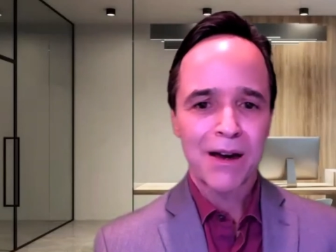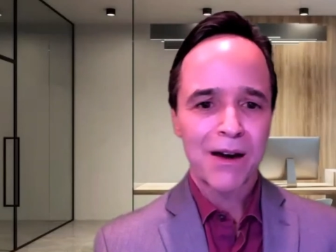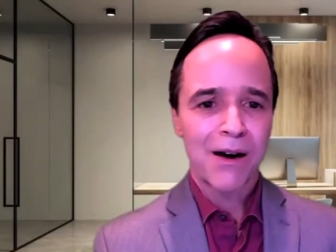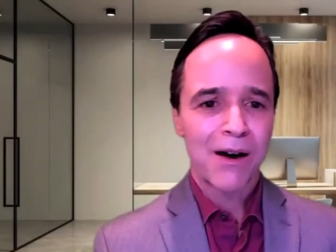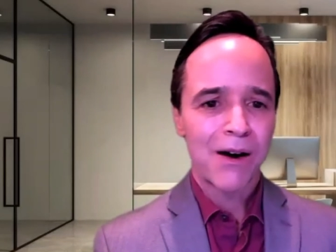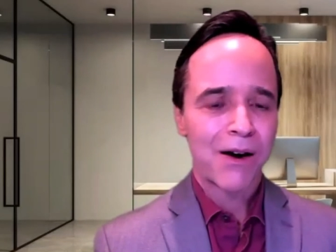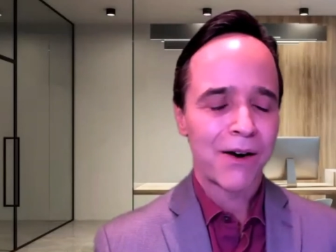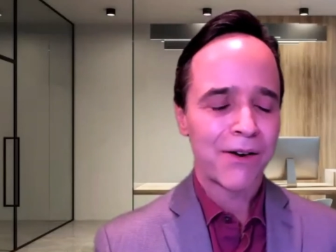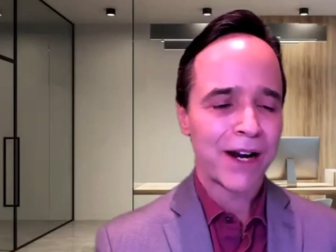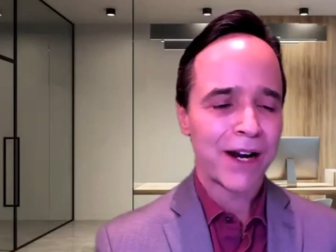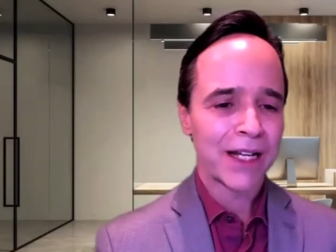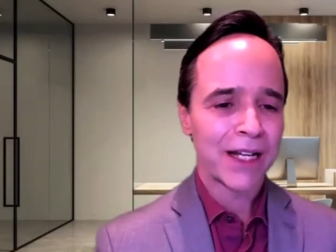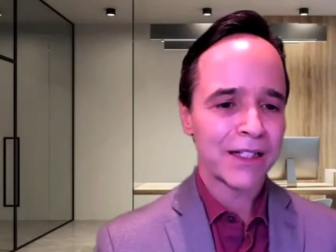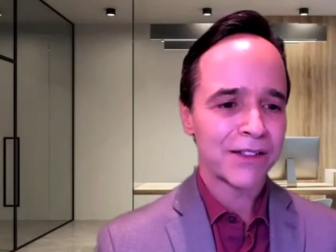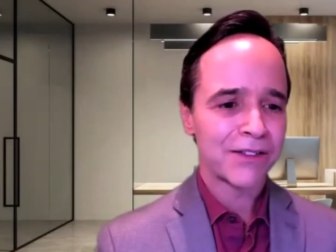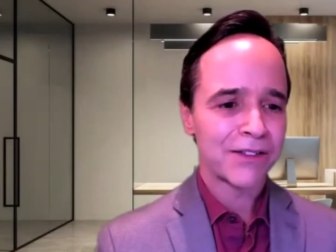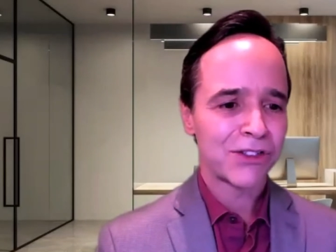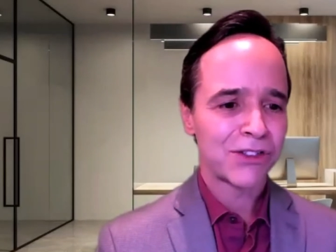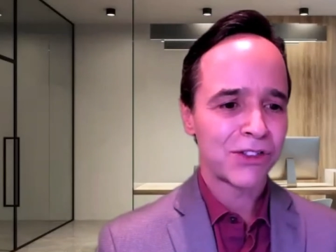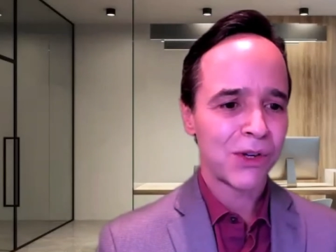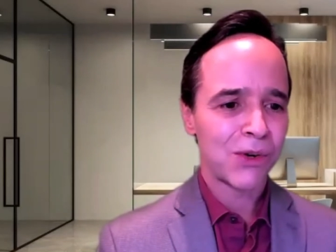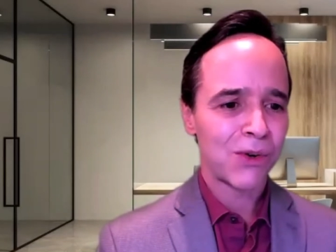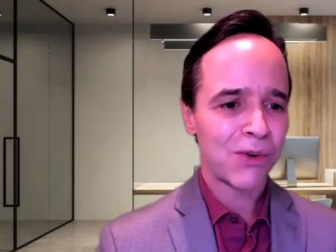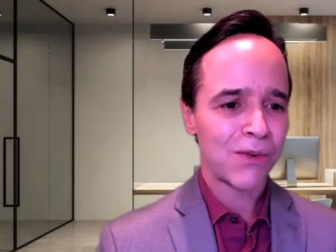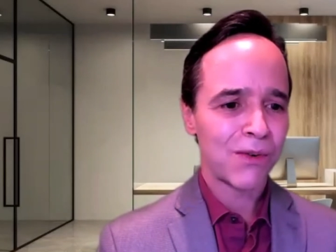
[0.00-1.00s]
All right,
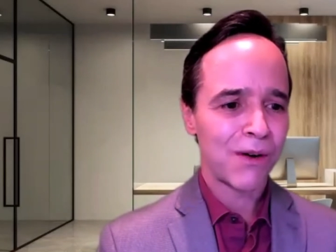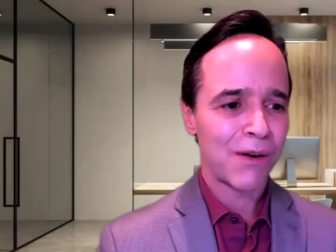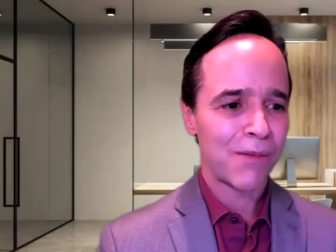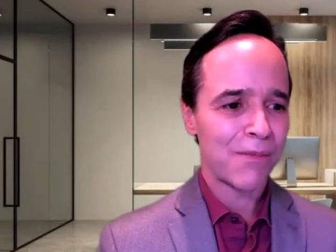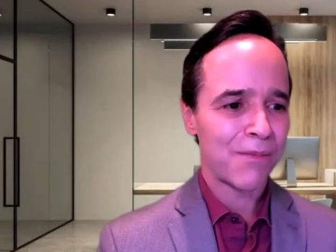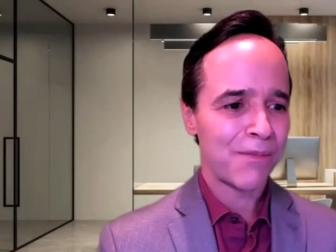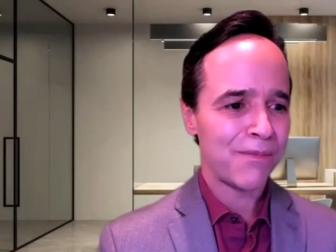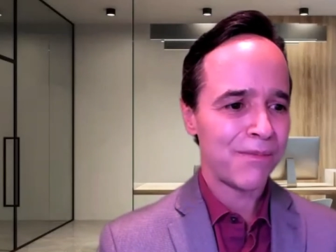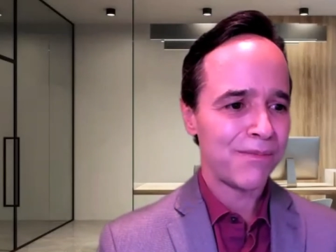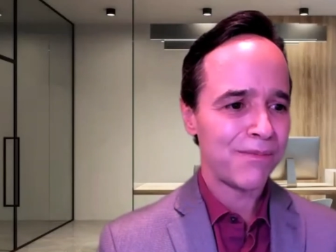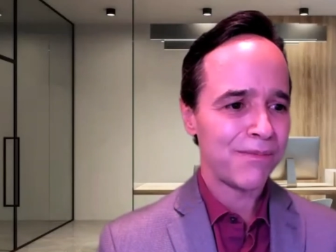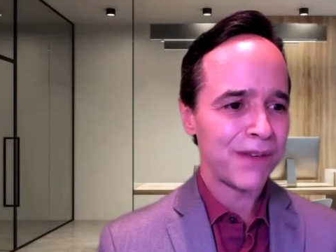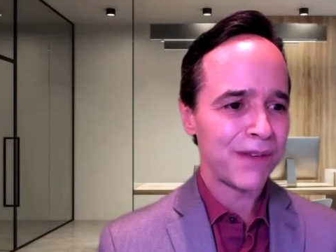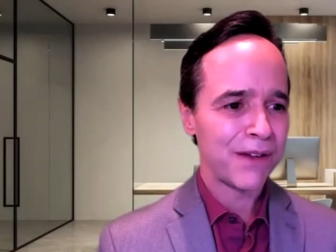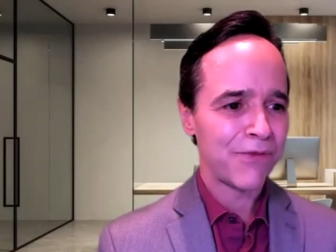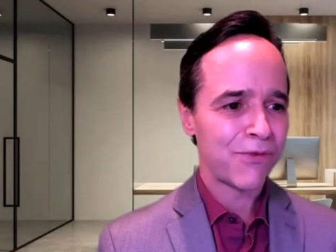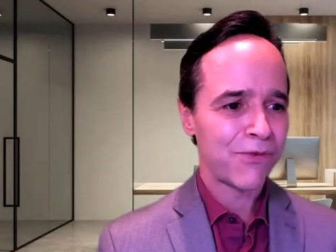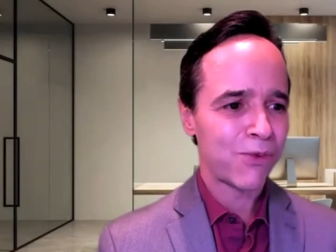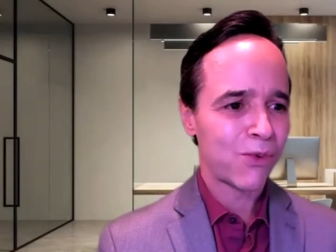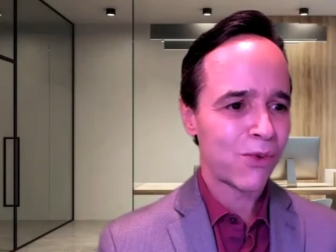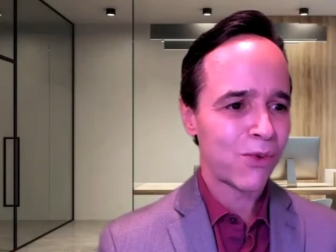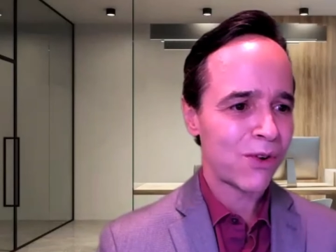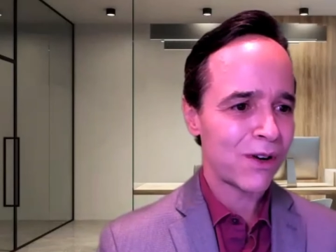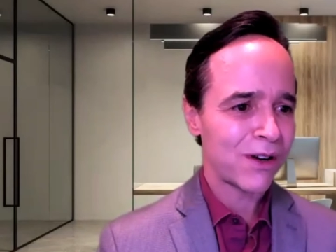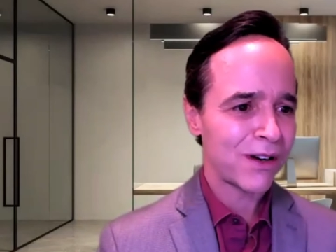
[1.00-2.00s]
so
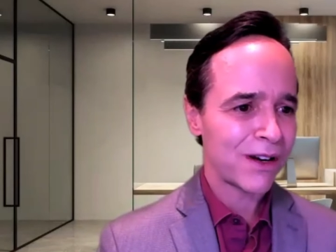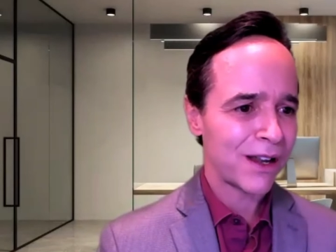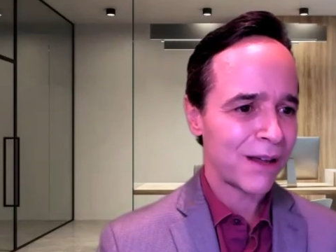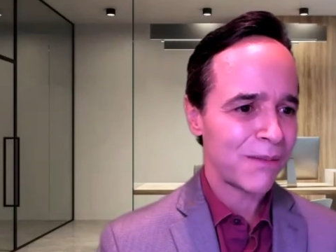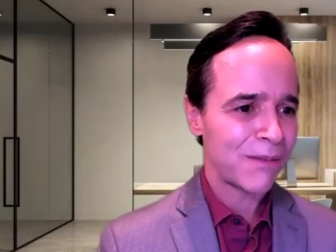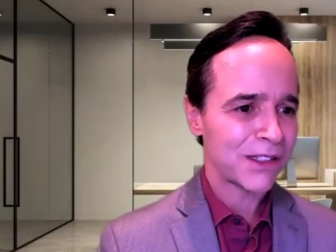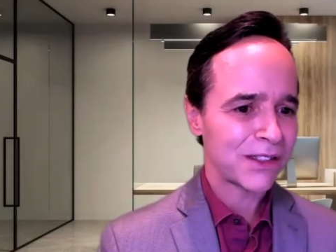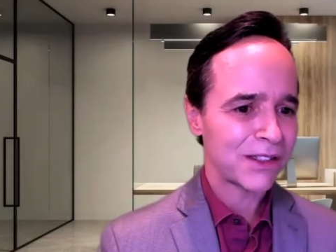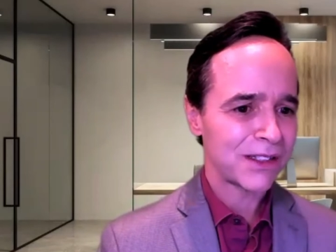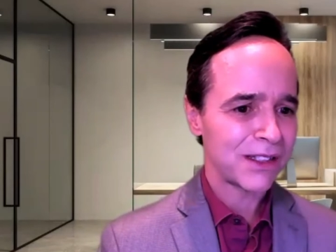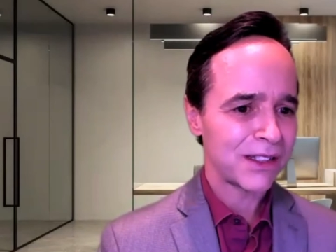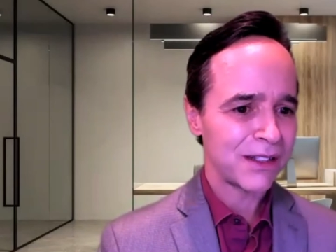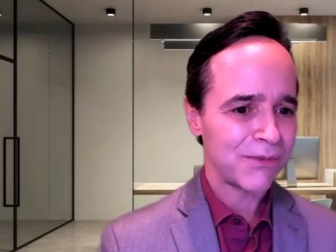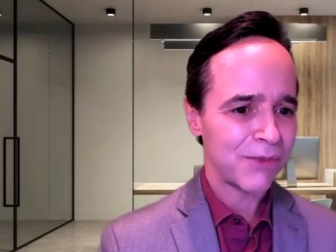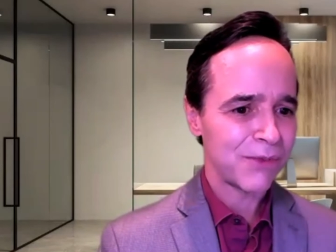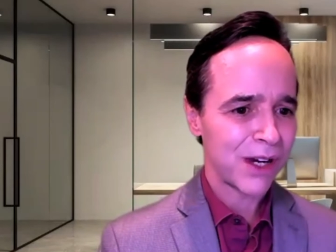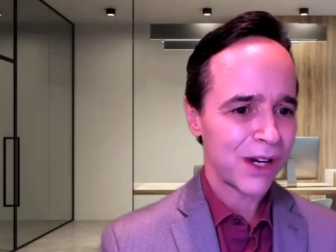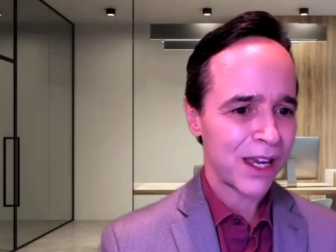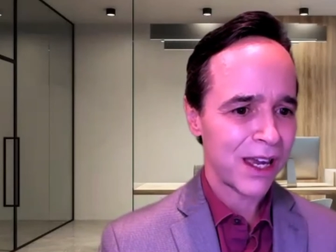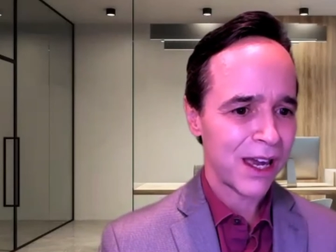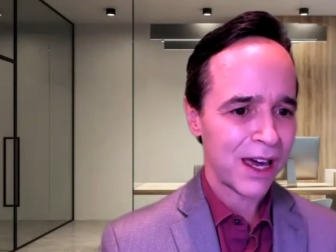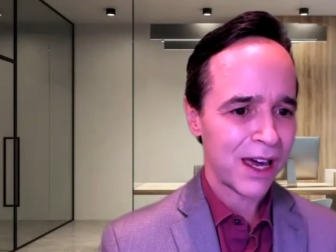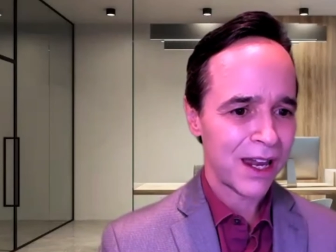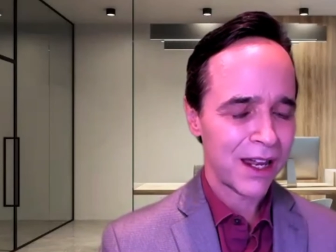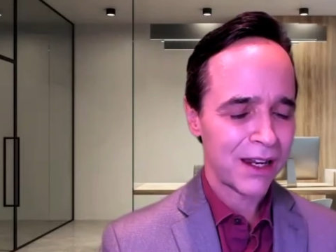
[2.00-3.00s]
let me see if we
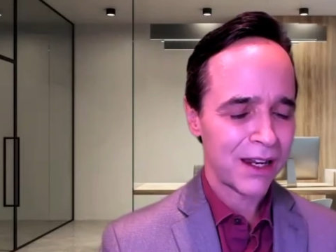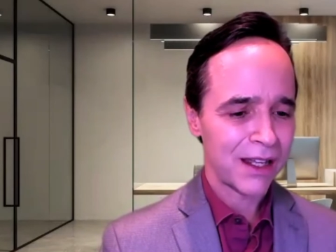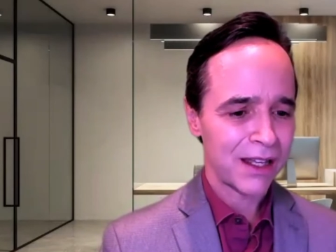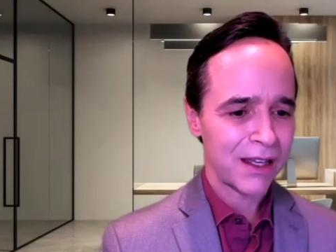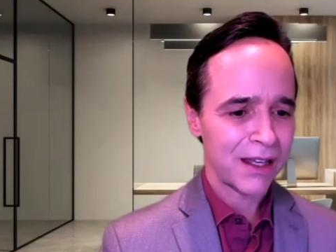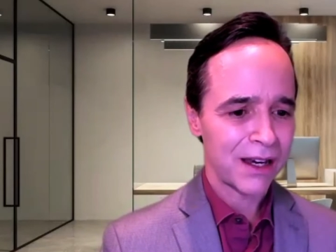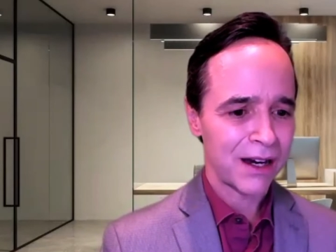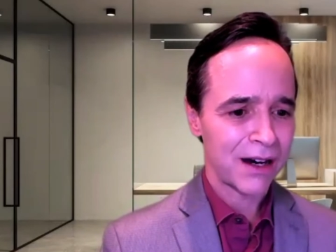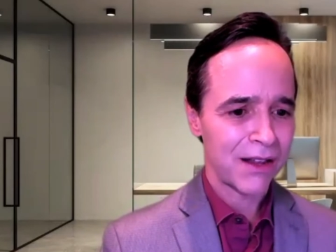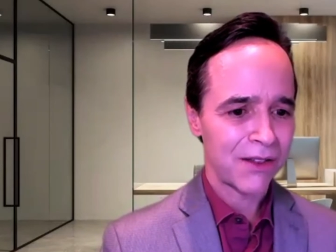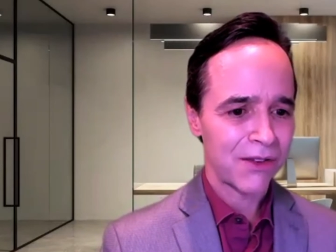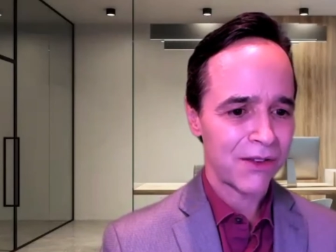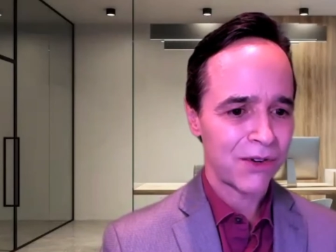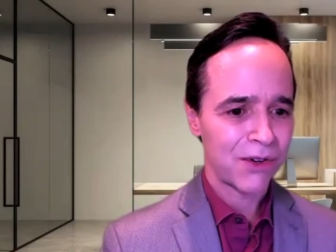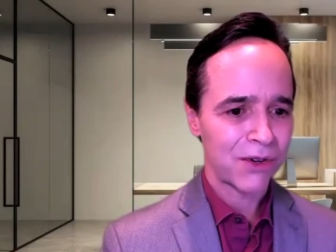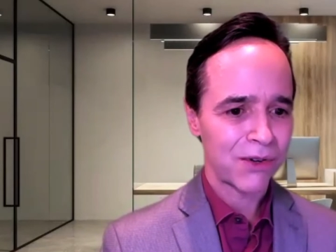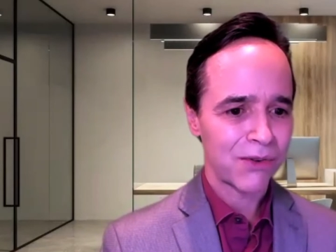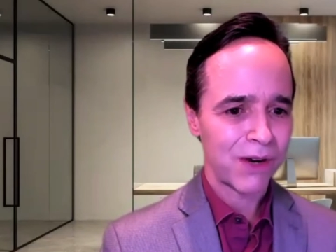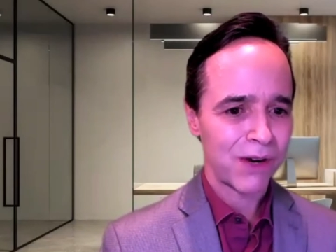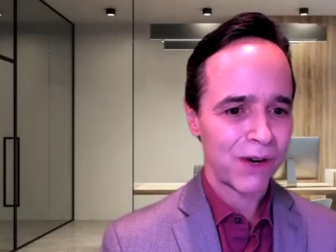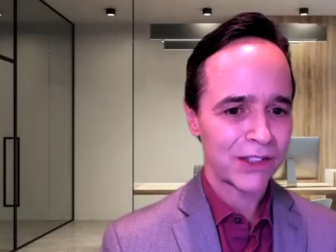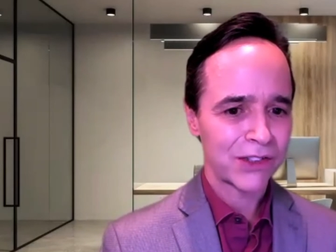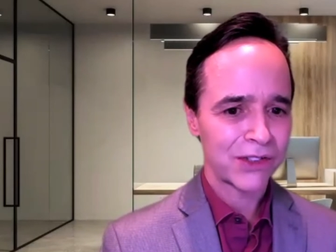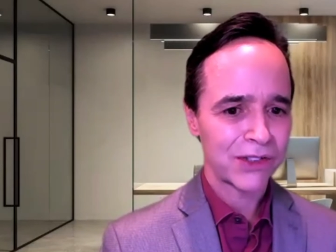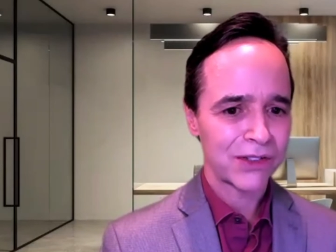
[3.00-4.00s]
had any other
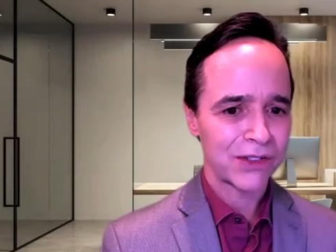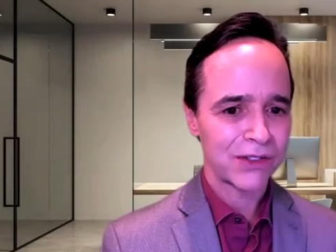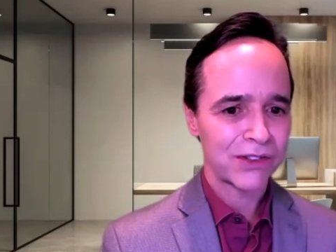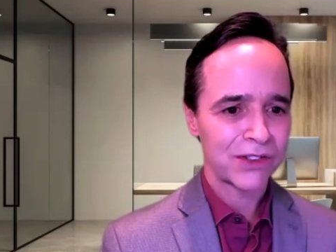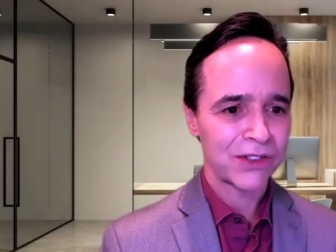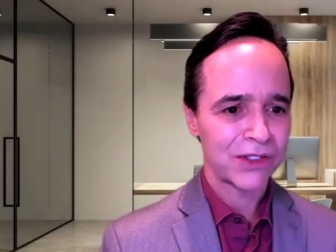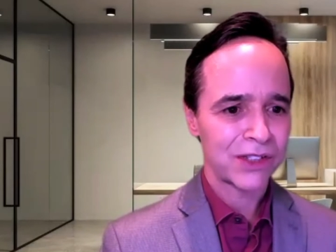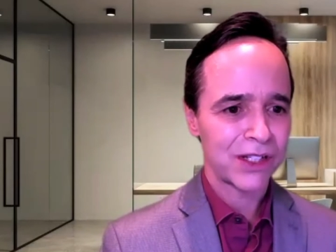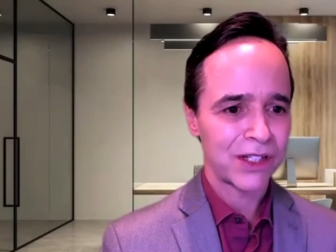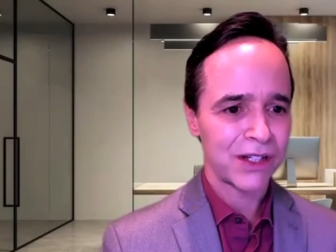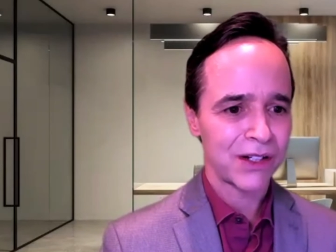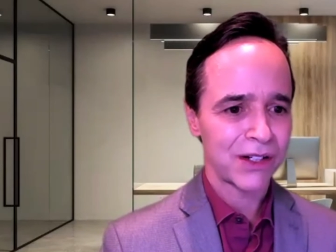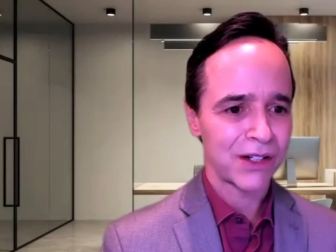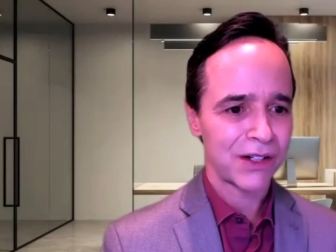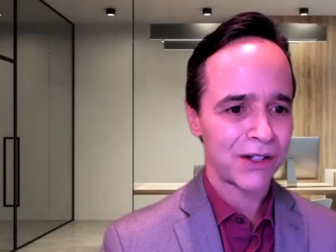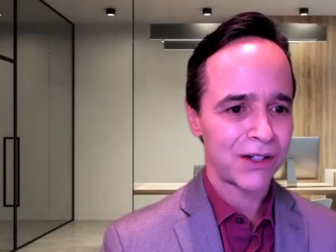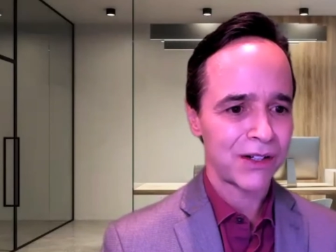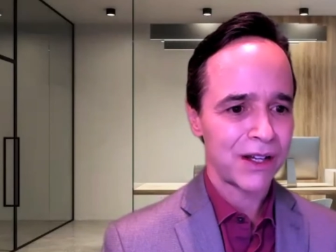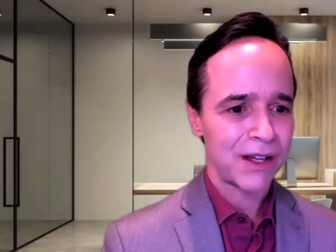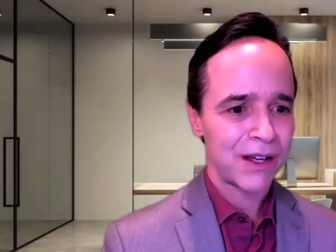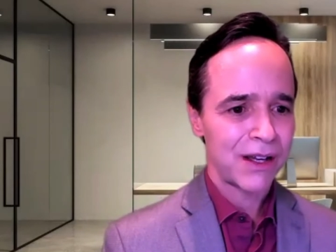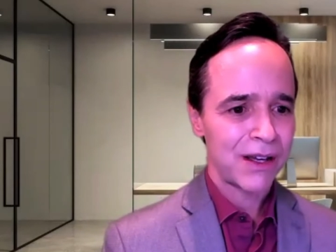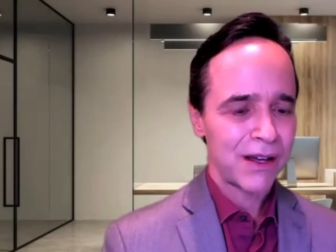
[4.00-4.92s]
questions here.